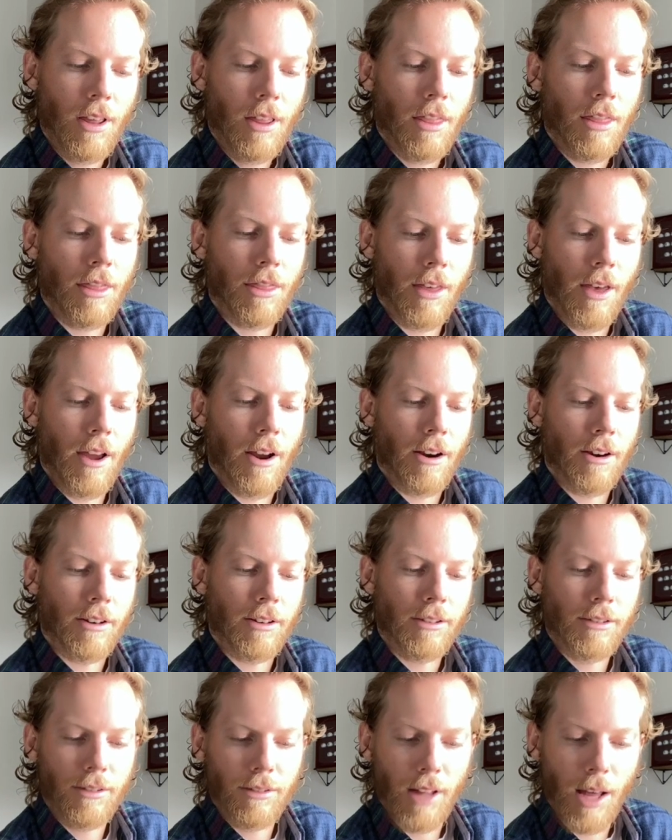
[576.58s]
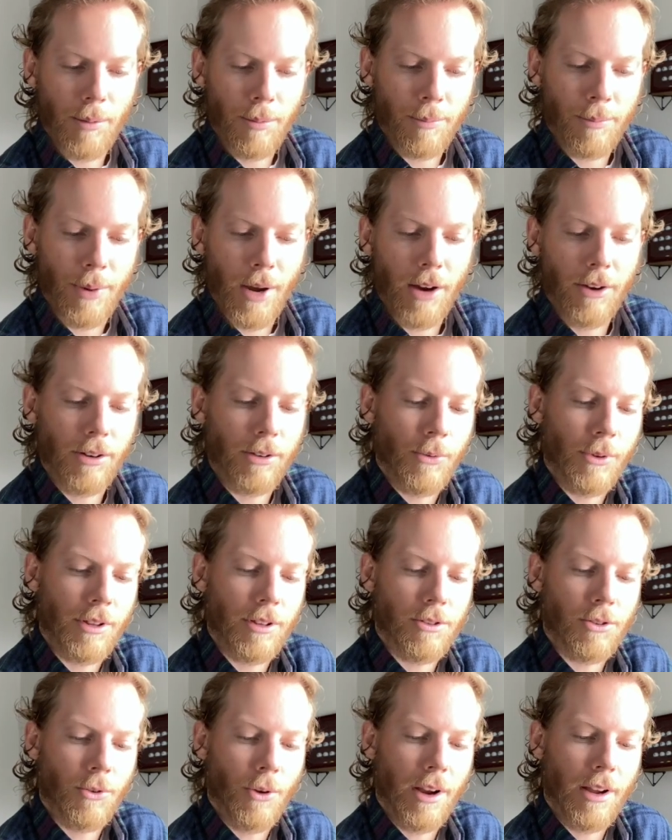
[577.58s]
"There," Lapham pounded with
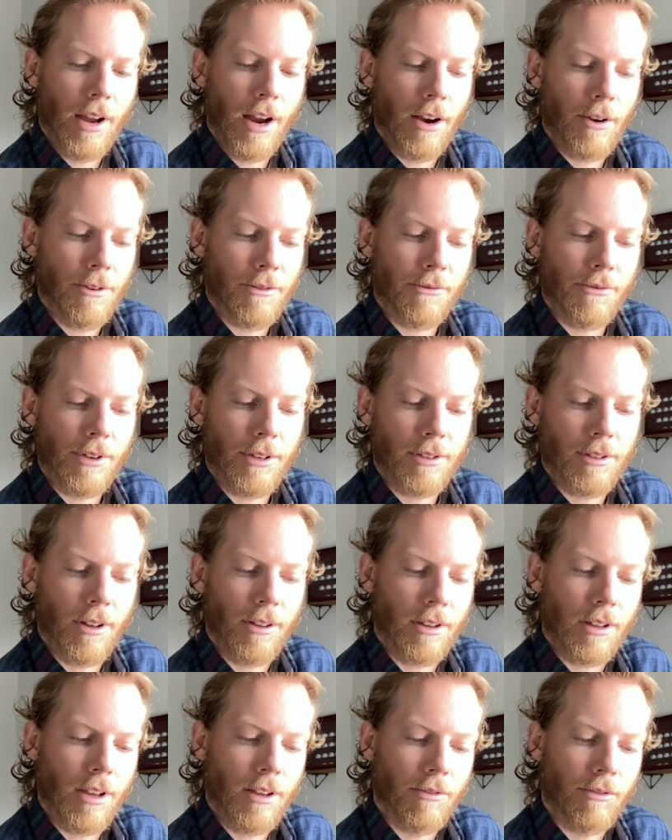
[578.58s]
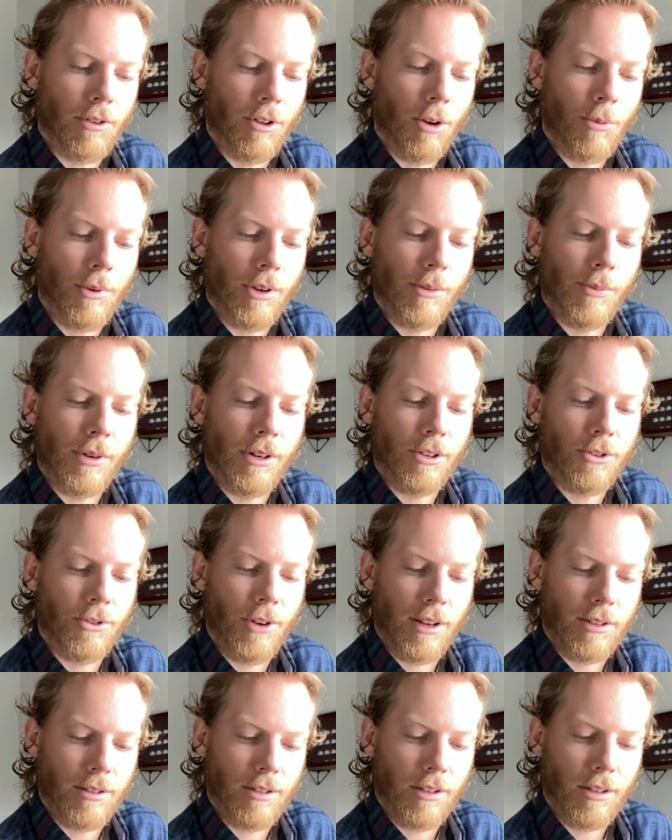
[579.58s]
his great hairy fist on the envelope he had been
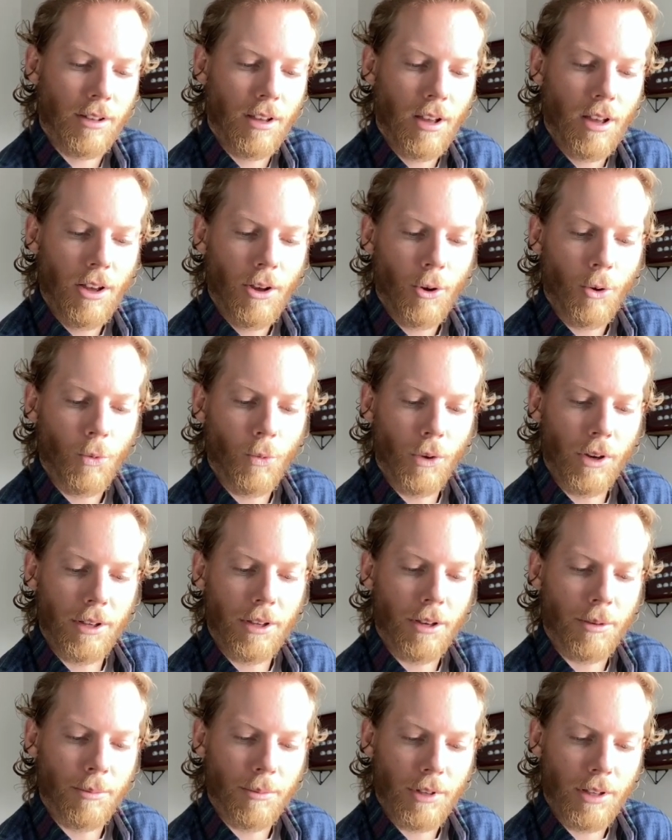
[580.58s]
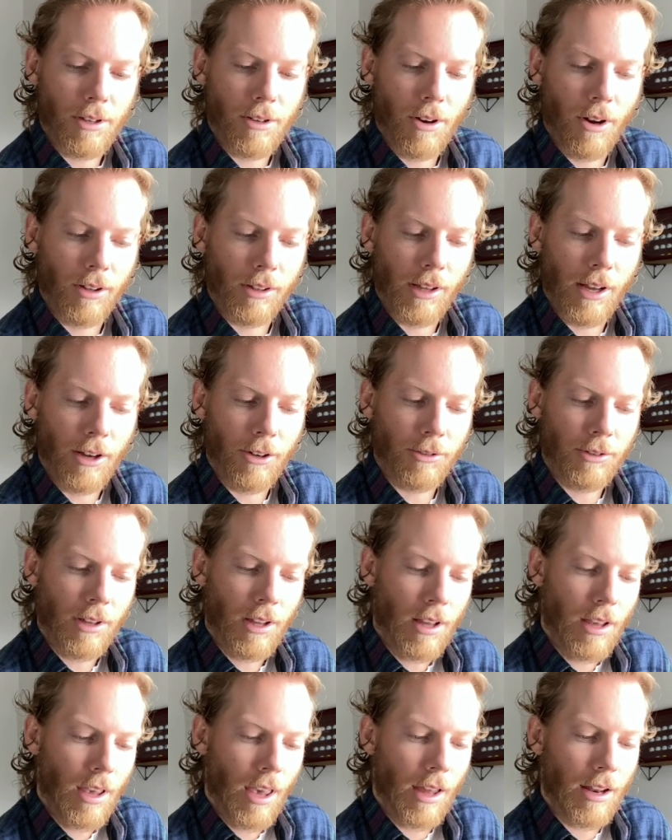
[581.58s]
addressing. "William," he called out,
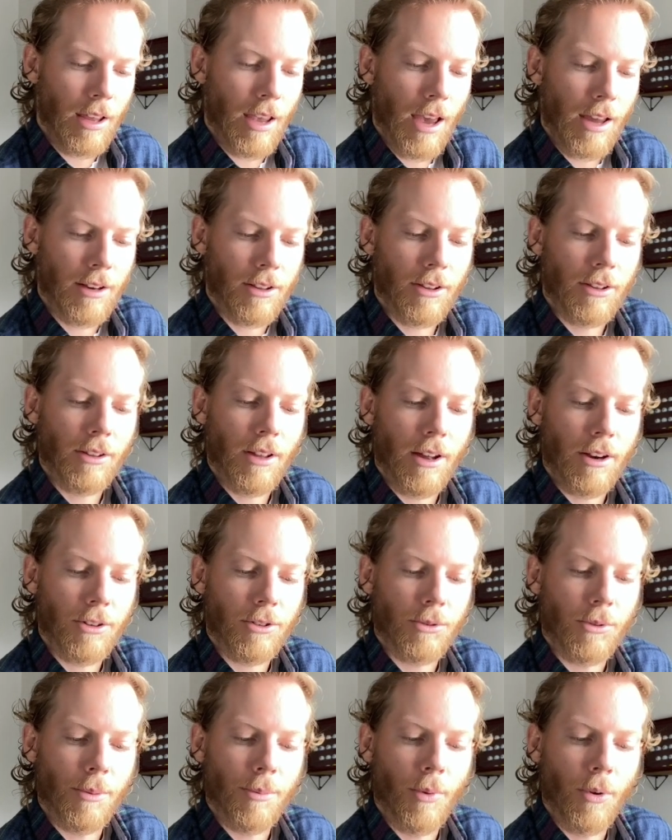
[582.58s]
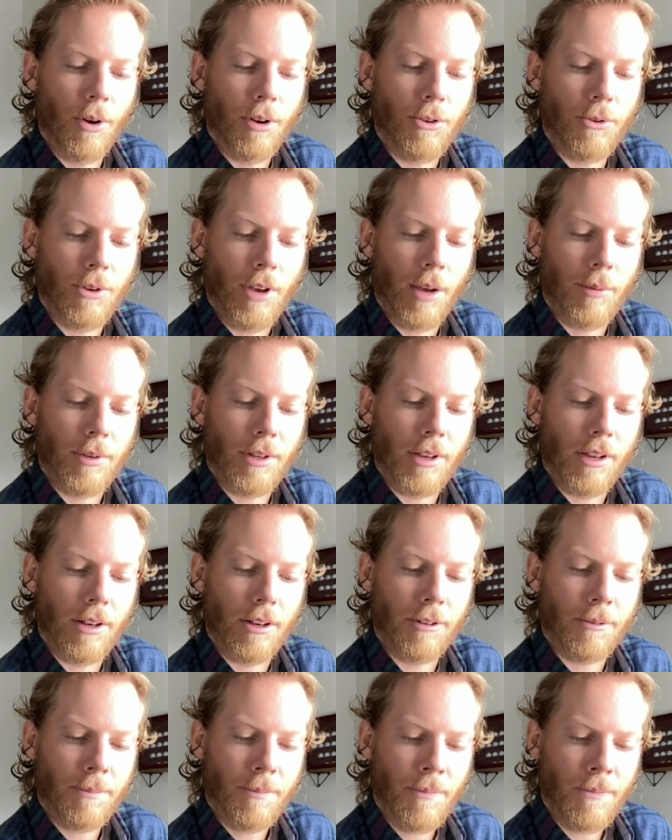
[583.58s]
and he handed the letter to a boy who came to get
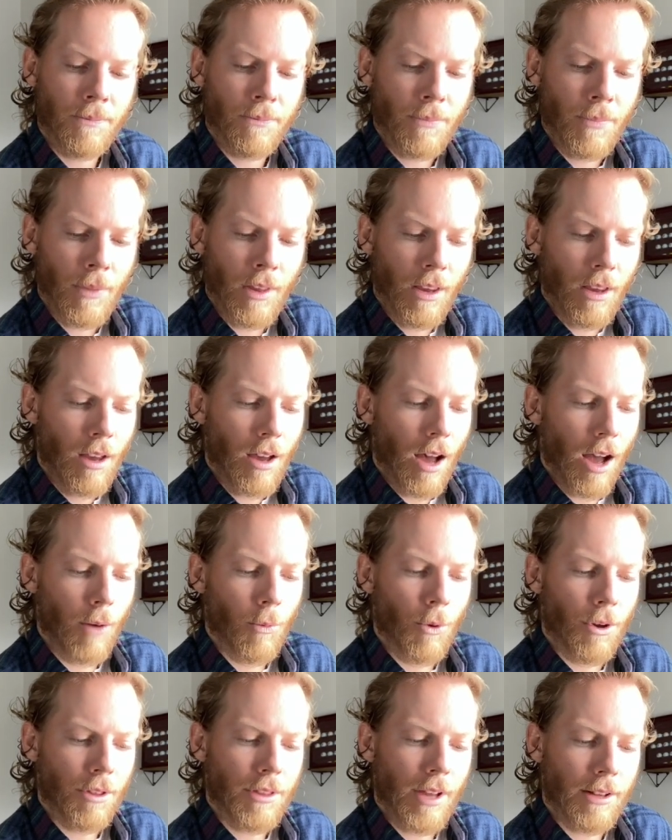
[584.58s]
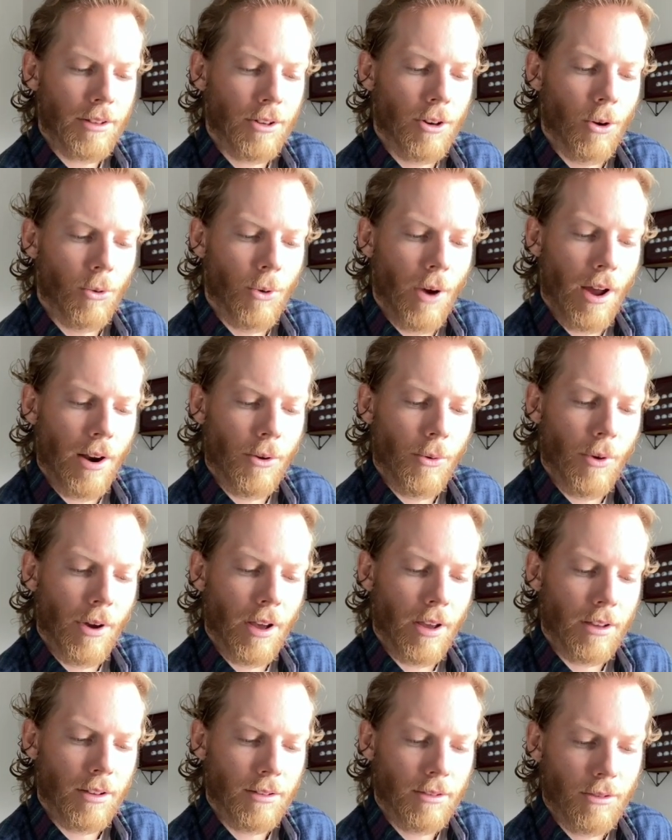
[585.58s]
it. "I want that to go right
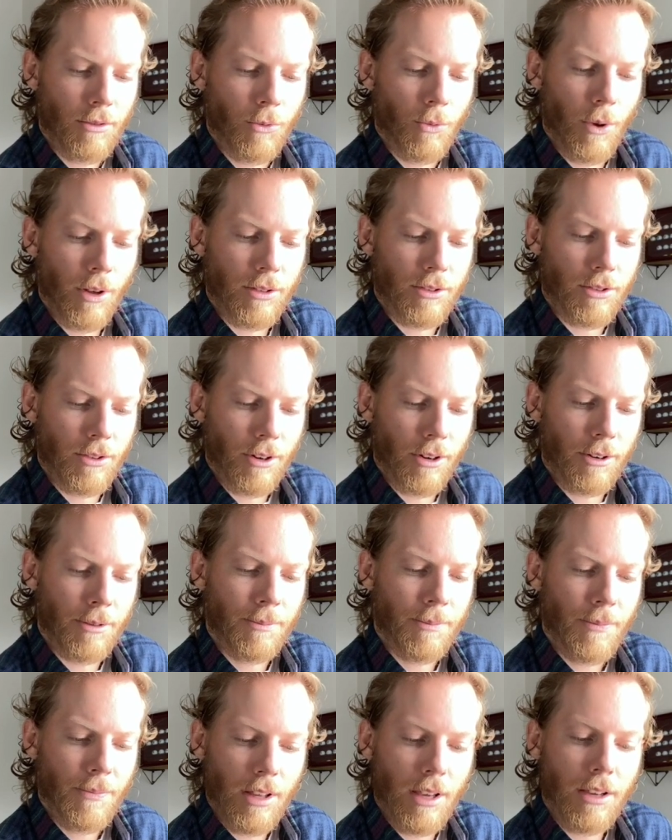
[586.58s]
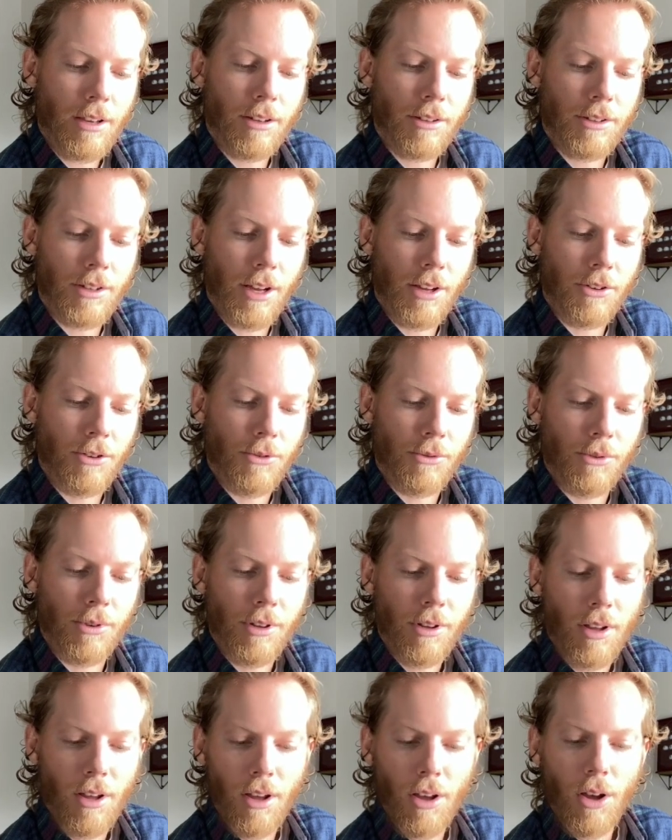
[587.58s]
away." "Well, sir," he continued,
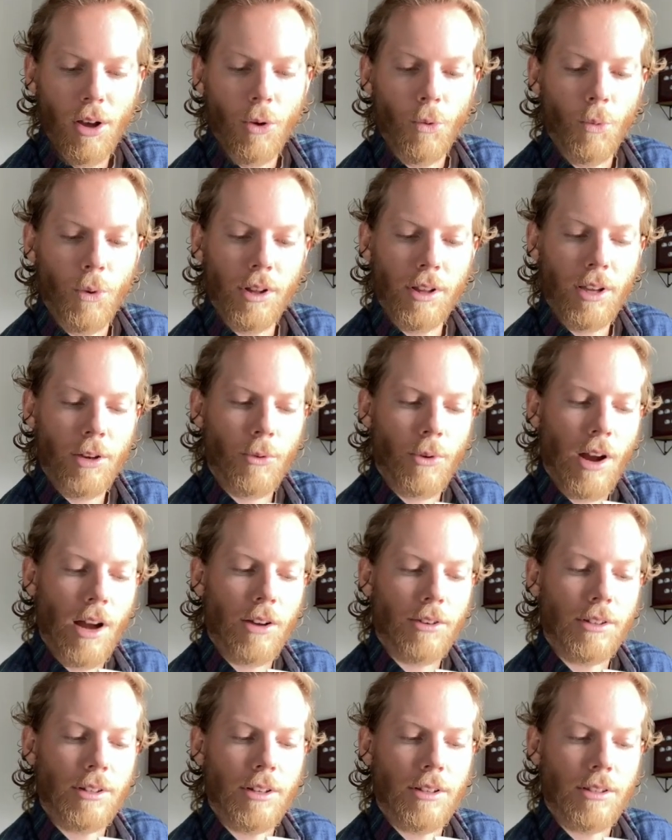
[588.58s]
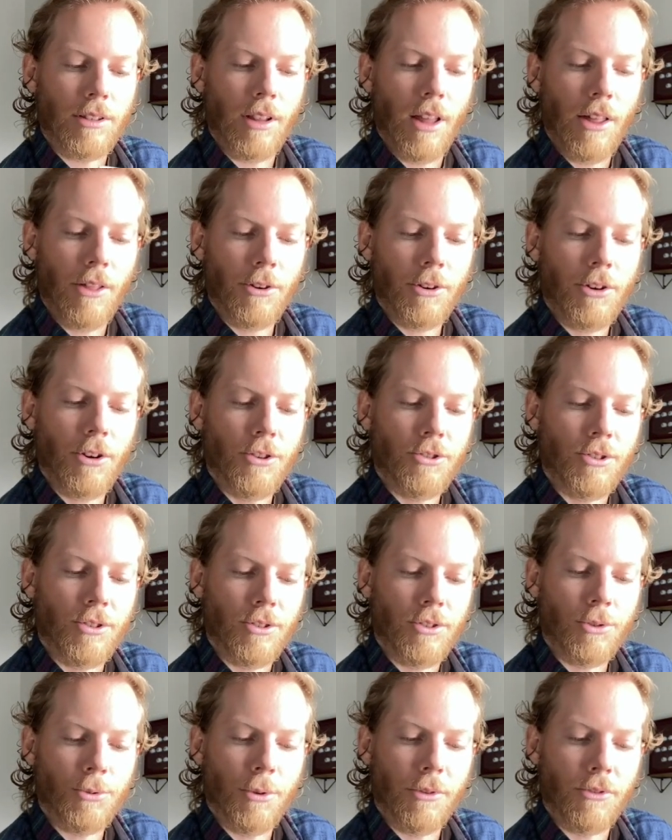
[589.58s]
wheeling round in his leather-cushioned
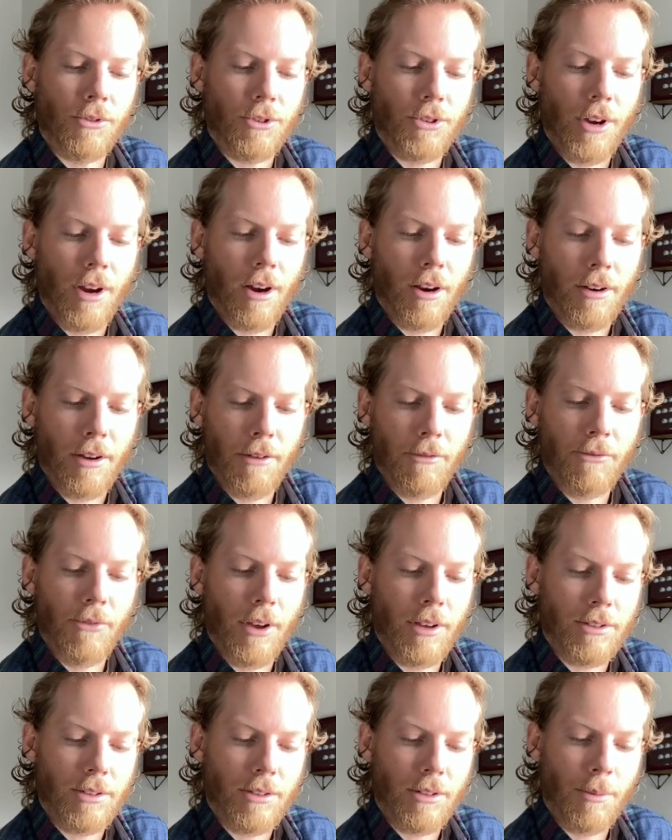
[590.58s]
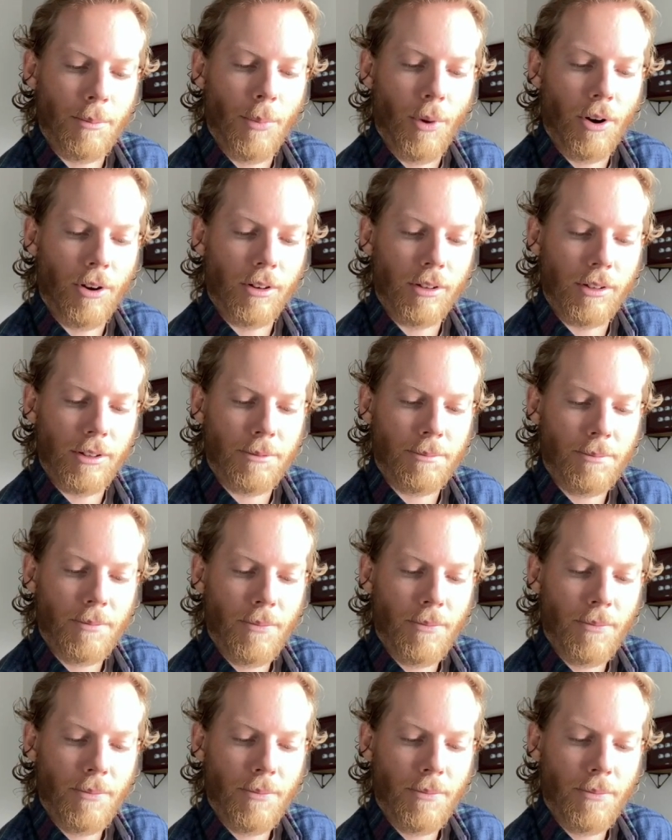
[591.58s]
swivel chair and facing Bartley,